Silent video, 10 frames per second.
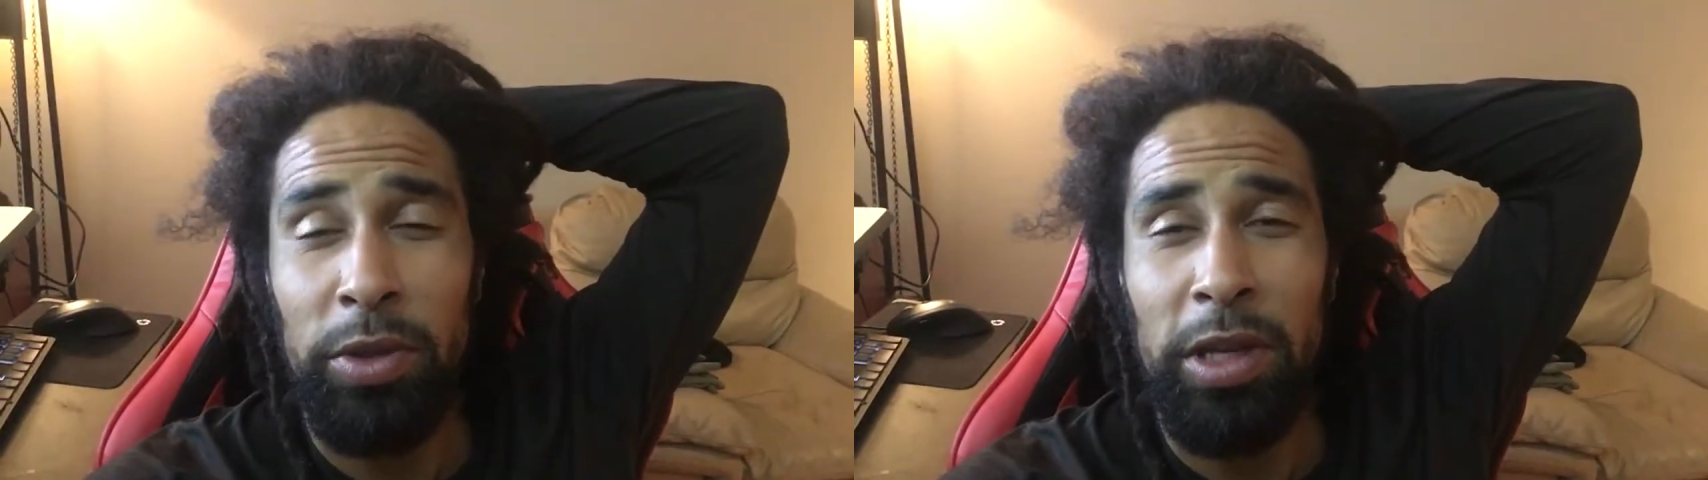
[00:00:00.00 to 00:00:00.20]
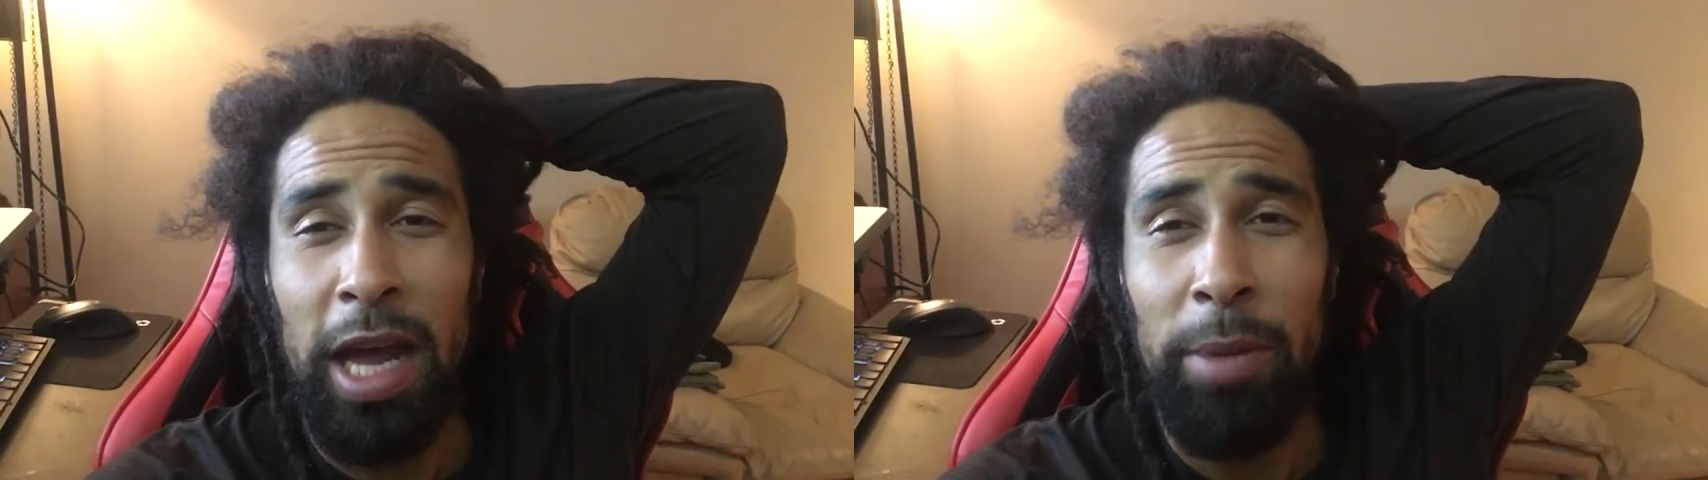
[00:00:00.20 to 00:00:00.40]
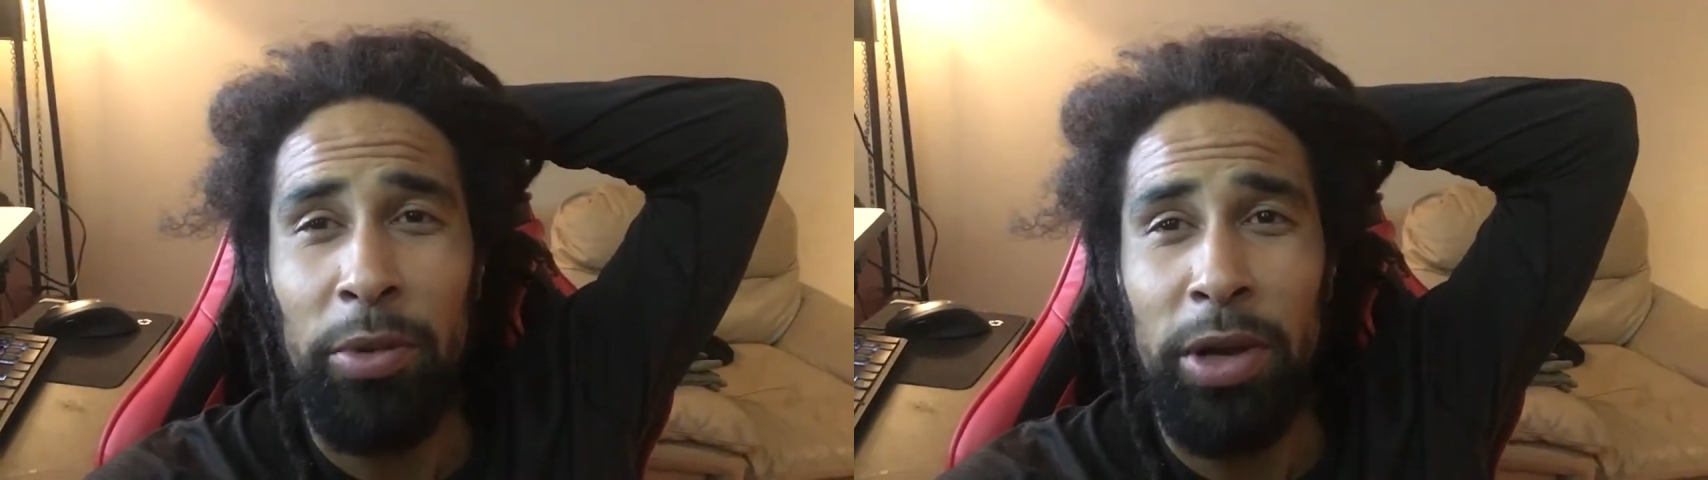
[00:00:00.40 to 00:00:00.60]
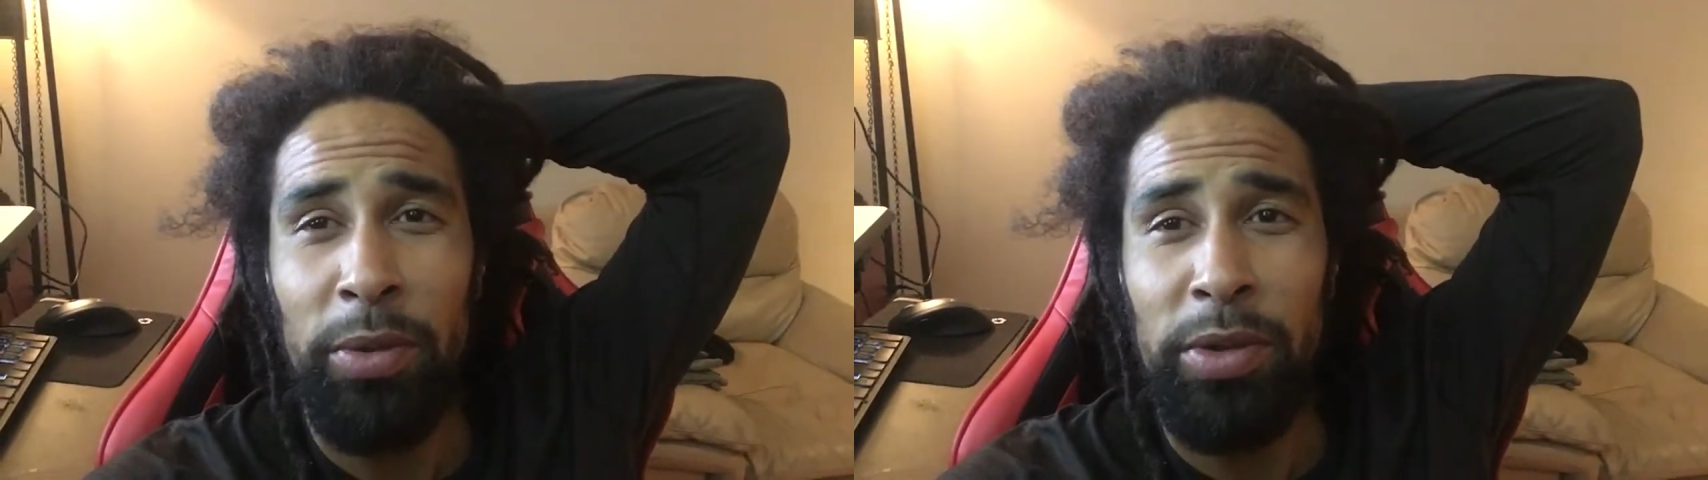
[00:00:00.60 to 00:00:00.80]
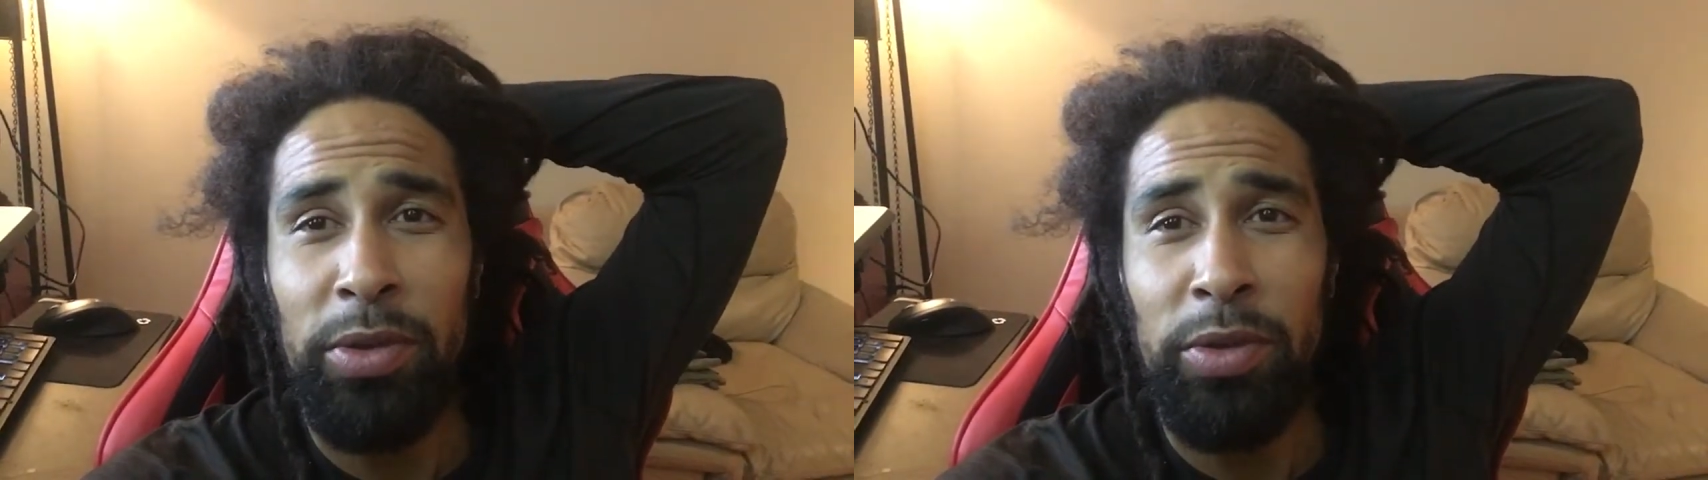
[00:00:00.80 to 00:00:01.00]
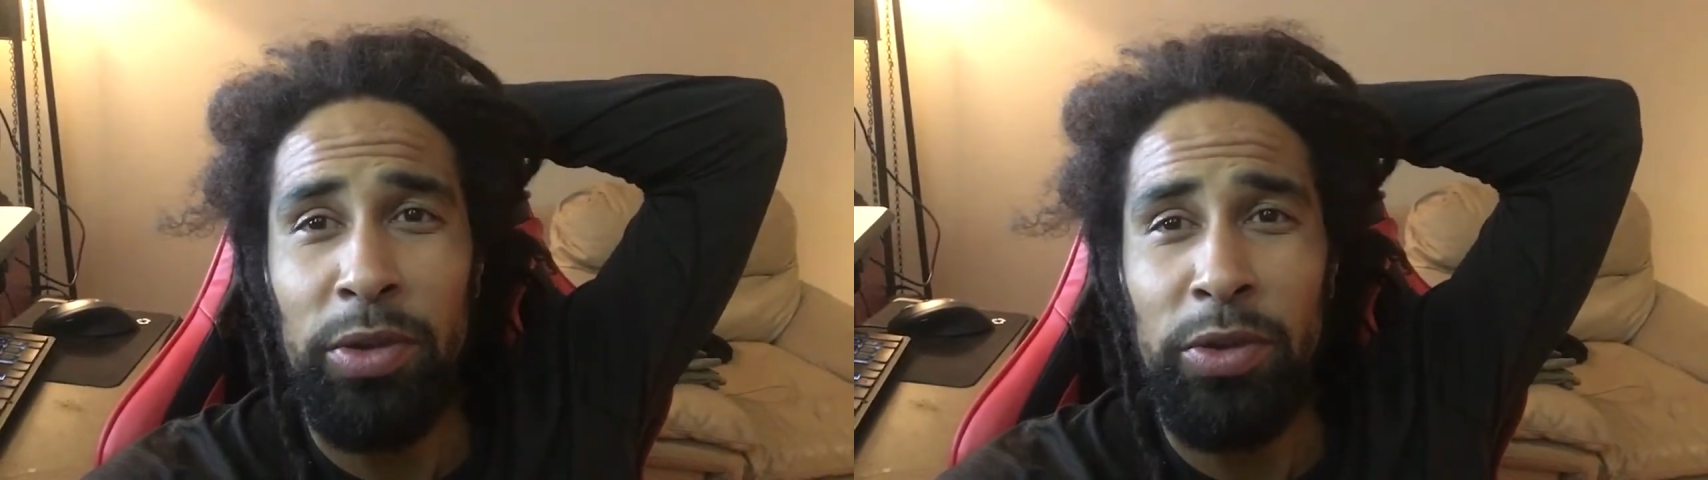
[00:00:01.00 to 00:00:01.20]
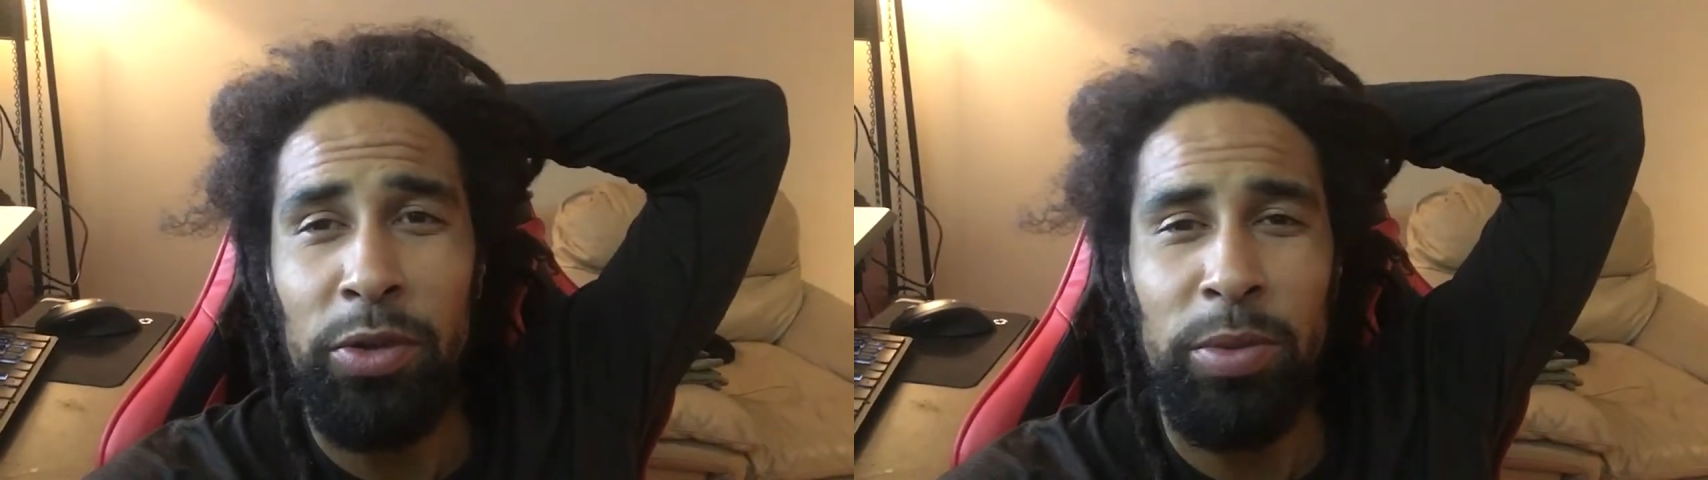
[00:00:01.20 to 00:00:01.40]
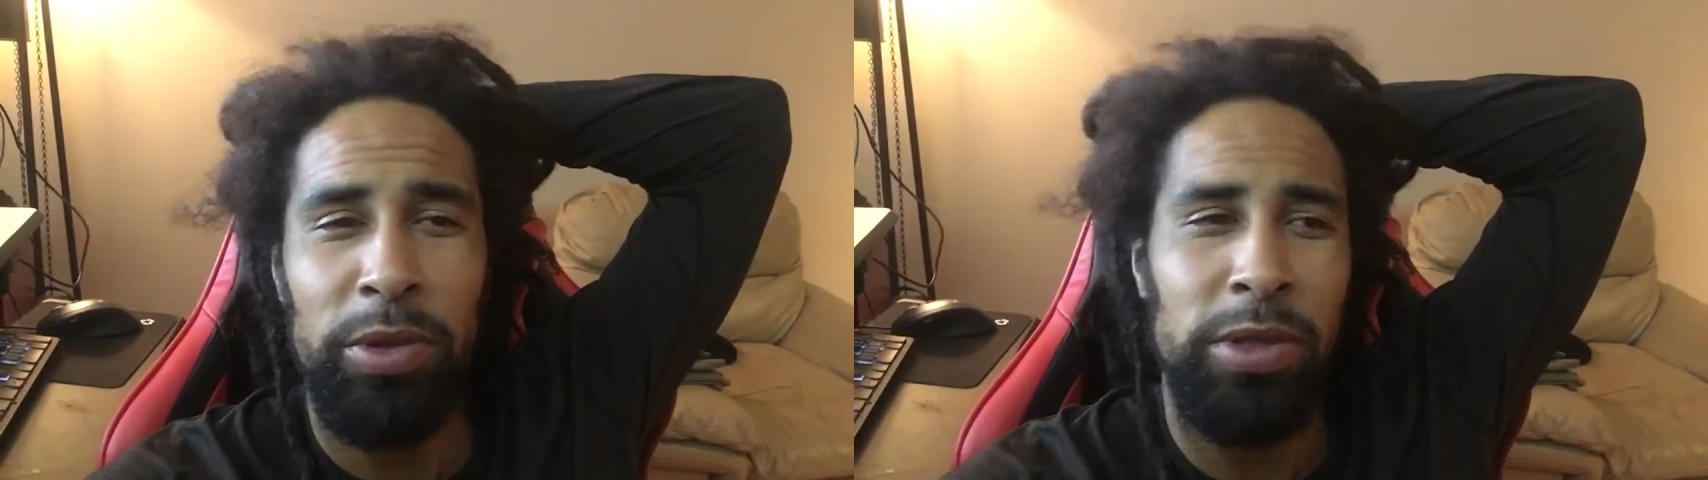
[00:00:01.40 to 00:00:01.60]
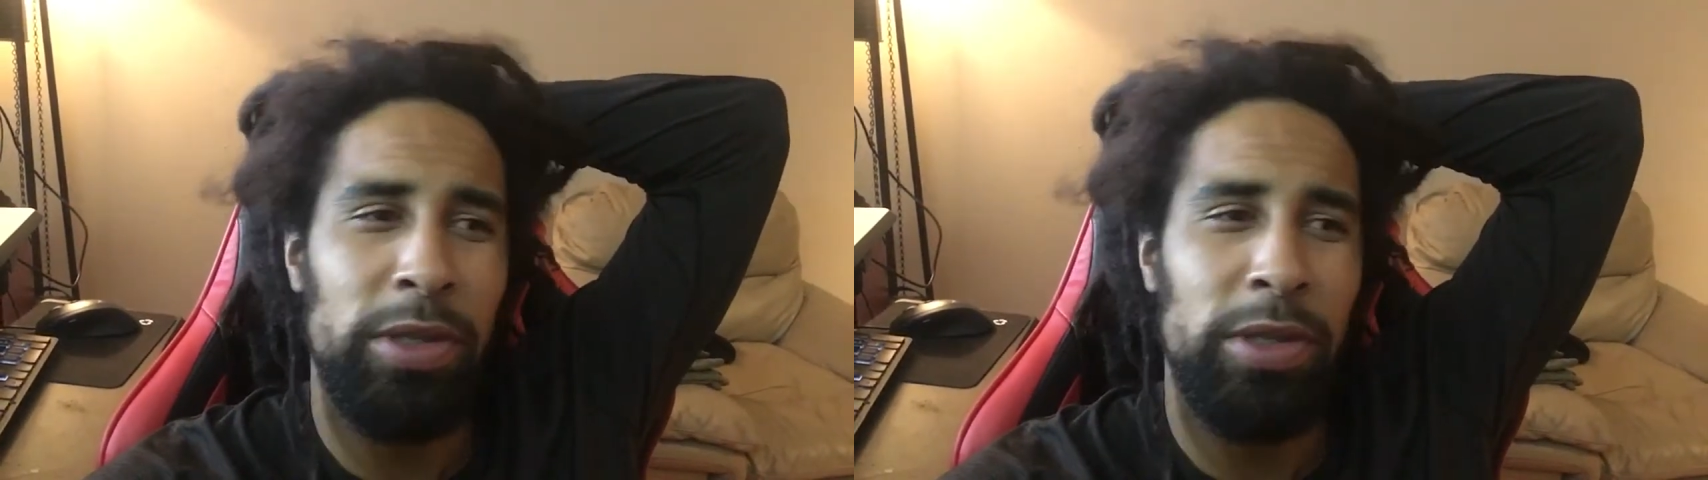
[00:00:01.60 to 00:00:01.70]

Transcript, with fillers: collaborate with you YouTubers.